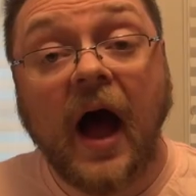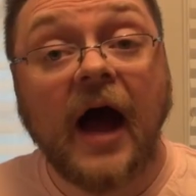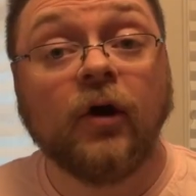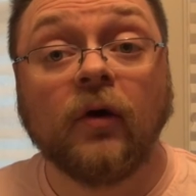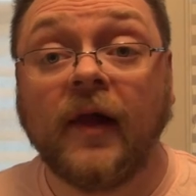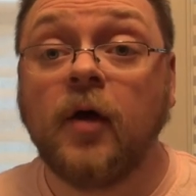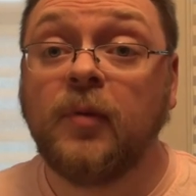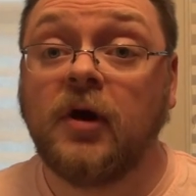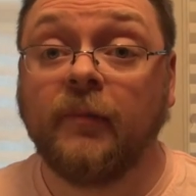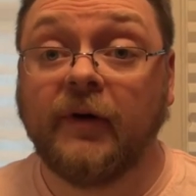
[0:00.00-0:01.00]
I don't like
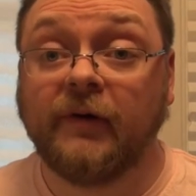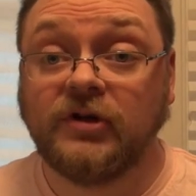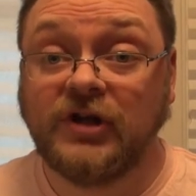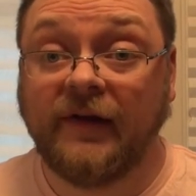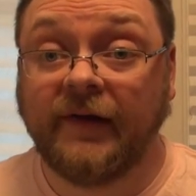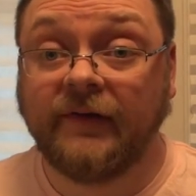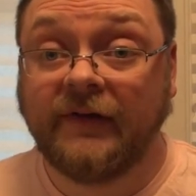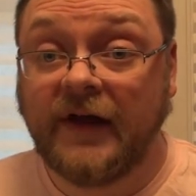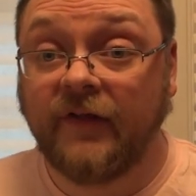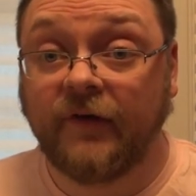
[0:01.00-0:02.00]
peanut butter and jelly
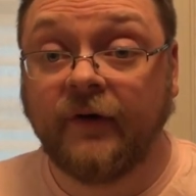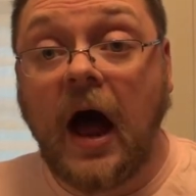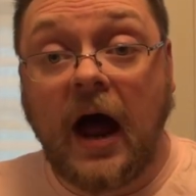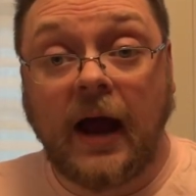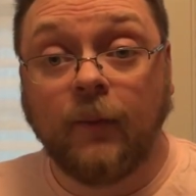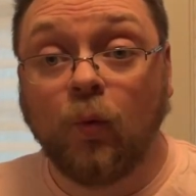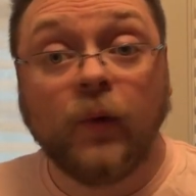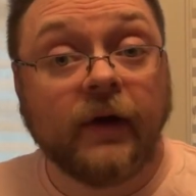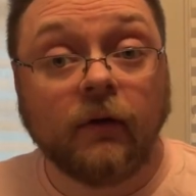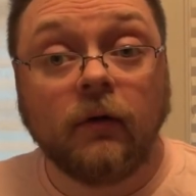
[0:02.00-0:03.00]
together. I'm
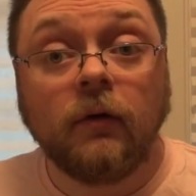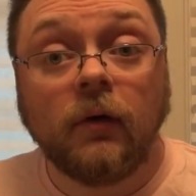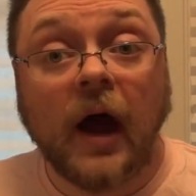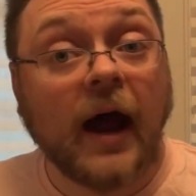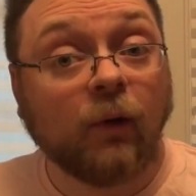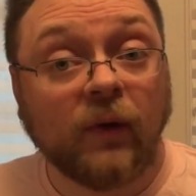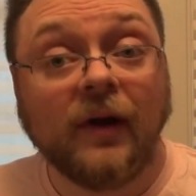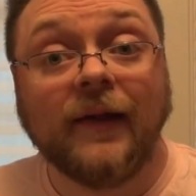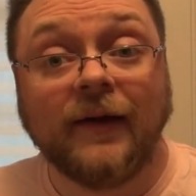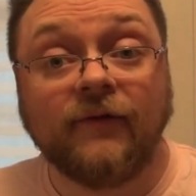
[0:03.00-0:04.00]
weird, I
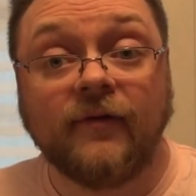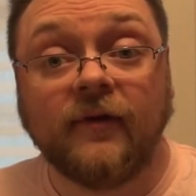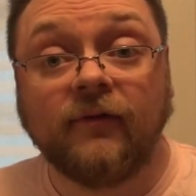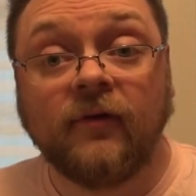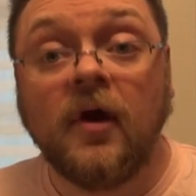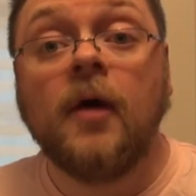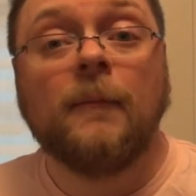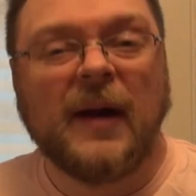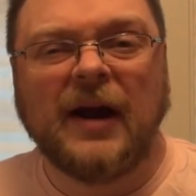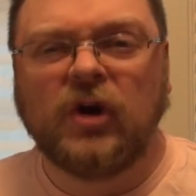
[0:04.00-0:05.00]
realize this,
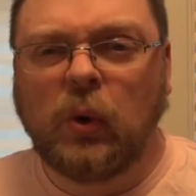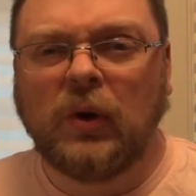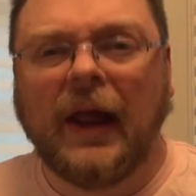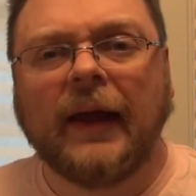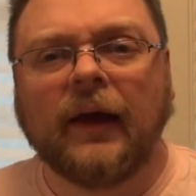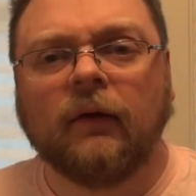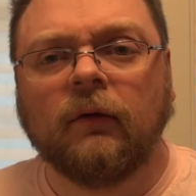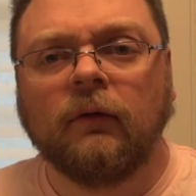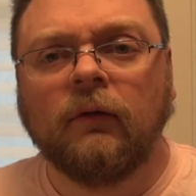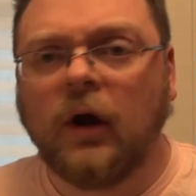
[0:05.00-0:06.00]
but I don't like it.
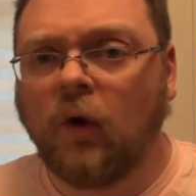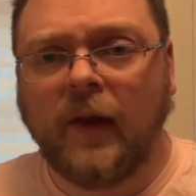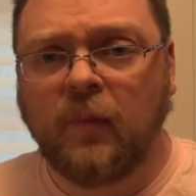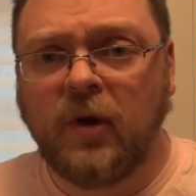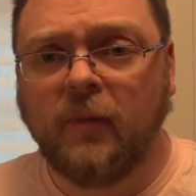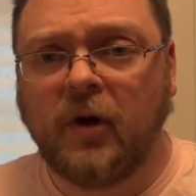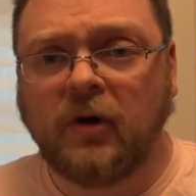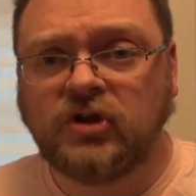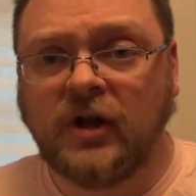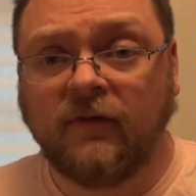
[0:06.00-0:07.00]
I don't like peanut
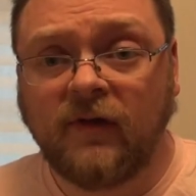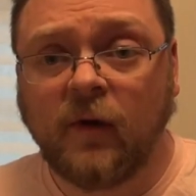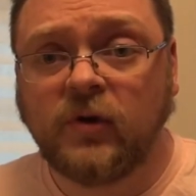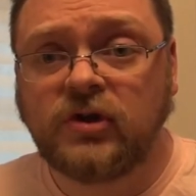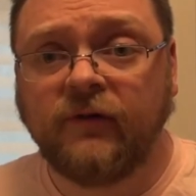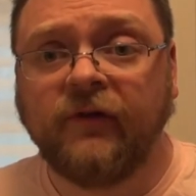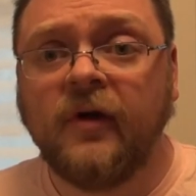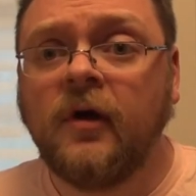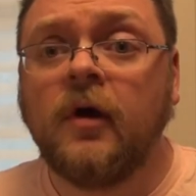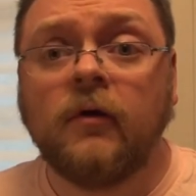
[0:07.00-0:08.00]
butter and jelly
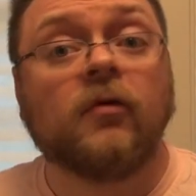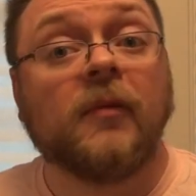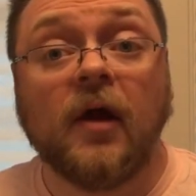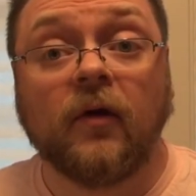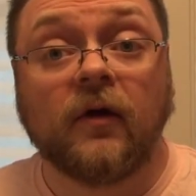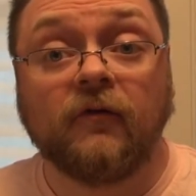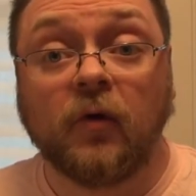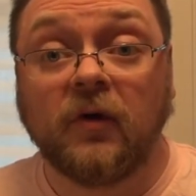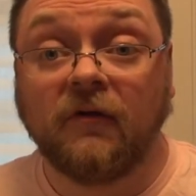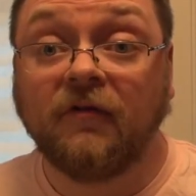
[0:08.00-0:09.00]
sandwiches, so I'm not looking
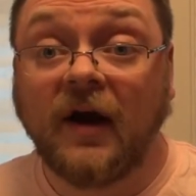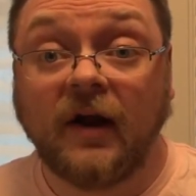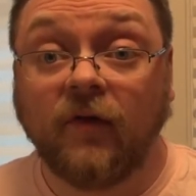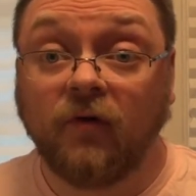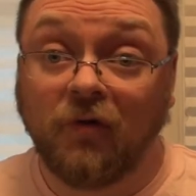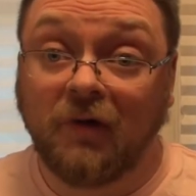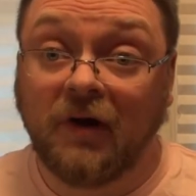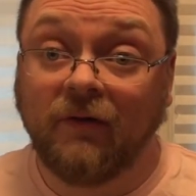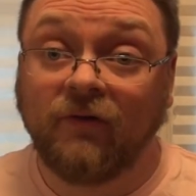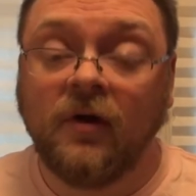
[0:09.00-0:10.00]
forward to finding those
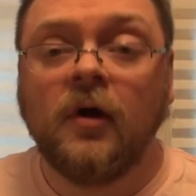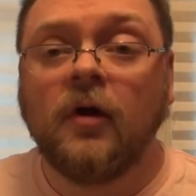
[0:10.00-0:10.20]
Oreos.